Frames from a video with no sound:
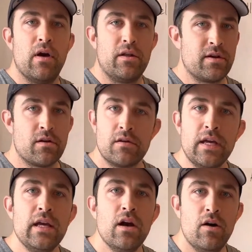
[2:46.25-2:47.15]

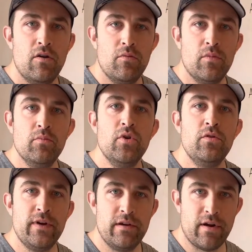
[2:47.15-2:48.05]
turnkey home,
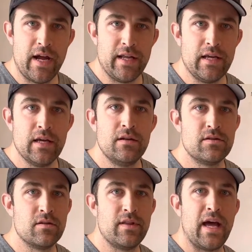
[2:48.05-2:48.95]
move-in ready,
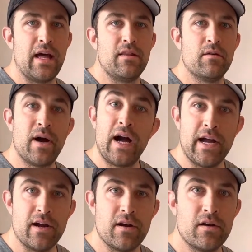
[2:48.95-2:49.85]
so that the
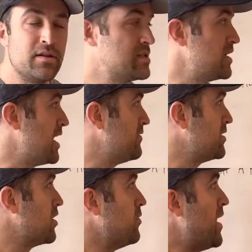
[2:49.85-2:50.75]
buyer doesn't have to
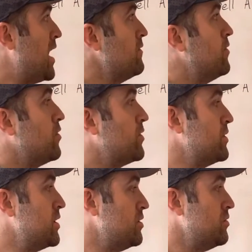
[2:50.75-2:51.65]
go back and forth
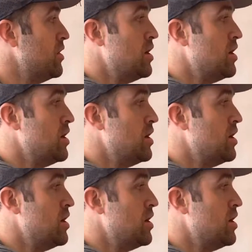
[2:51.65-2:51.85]
with you